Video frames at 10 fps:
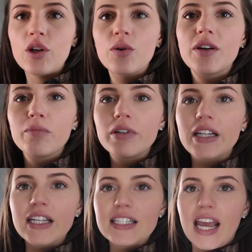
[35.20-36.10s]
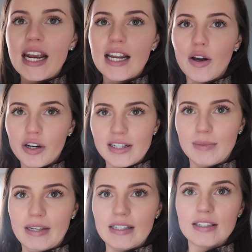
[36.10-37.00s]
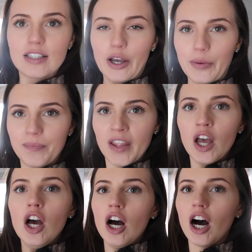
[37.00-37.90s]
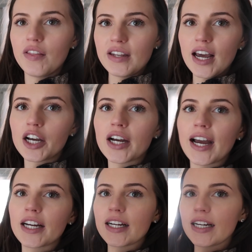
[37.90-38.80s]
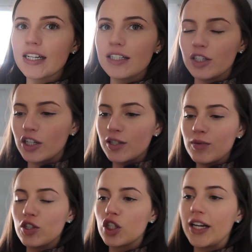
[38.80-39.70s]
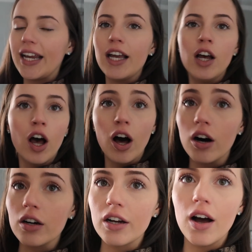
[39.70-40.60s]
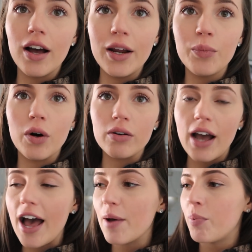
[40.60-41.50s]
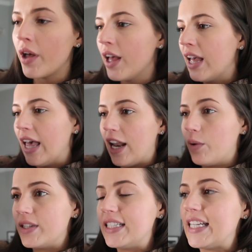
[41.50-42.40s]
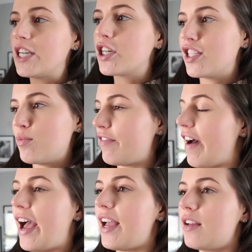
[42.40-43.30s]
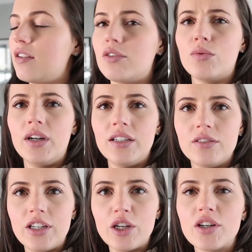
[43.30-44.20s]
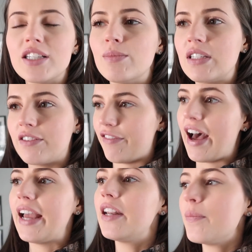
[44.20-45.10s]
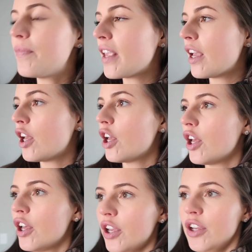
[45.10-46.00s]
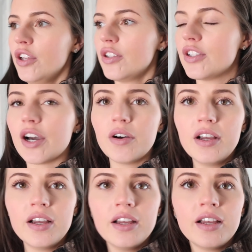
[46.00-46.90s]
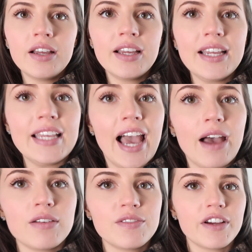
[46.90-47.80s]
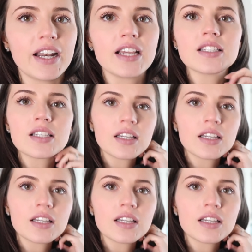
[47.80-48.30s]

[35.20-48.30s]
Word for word: to completely take down Christmas. So yeah, all the nutcrackers, it. the Christmas tree, all gone, woke up. and It was de-Christmified, what? De-Christmasified. Yeah, because we would have had to get so, up and do it. And yeah, it was very nice.